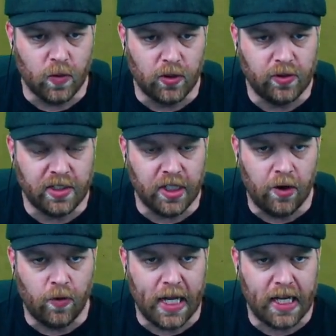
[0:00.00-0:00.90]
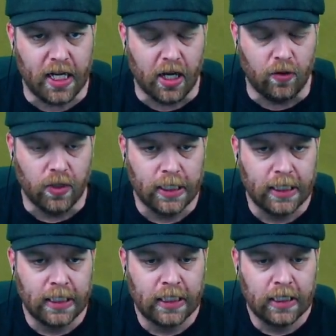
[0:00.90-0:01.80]
Wu didn't know where to go.
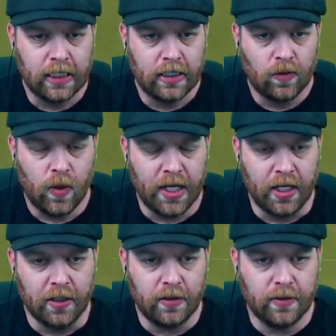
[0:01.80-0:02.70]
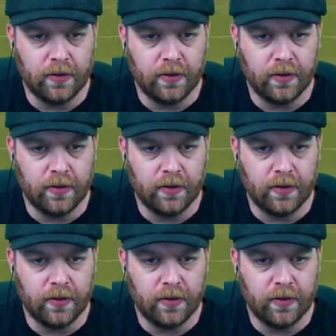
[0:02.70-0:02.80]
1-0.